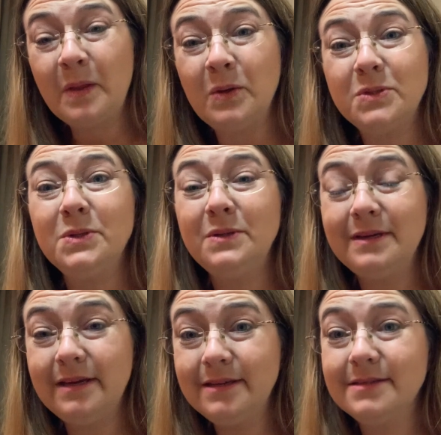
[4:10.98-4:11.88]
2
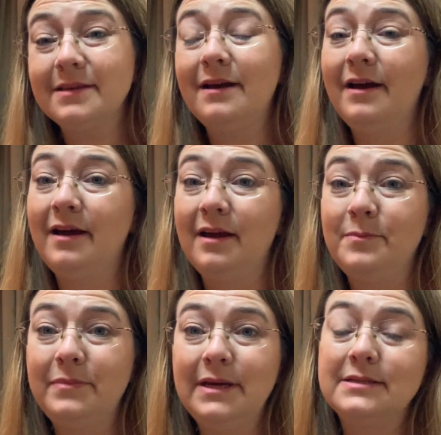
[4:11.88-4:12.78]
years,
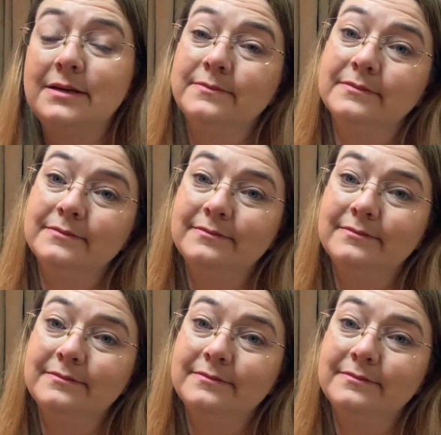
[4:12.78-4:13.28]
I picked up